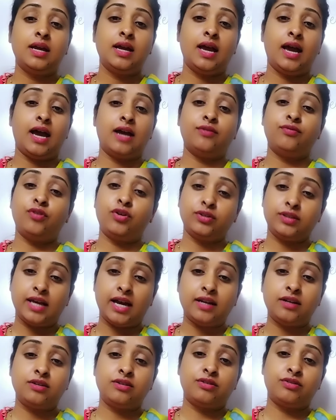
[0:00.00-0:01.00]
And for
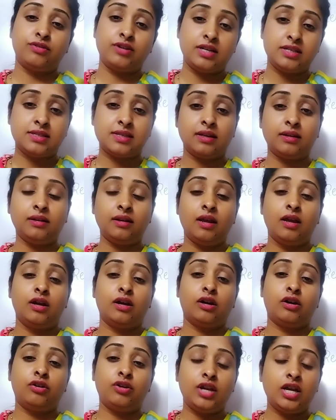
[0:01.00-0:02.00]
that reason,
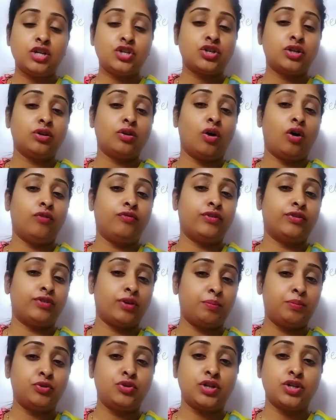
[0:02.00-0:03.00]
creation of a
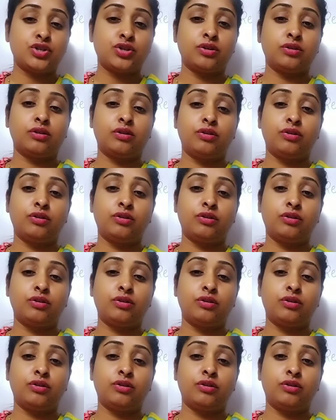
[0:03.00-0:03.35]
reputation,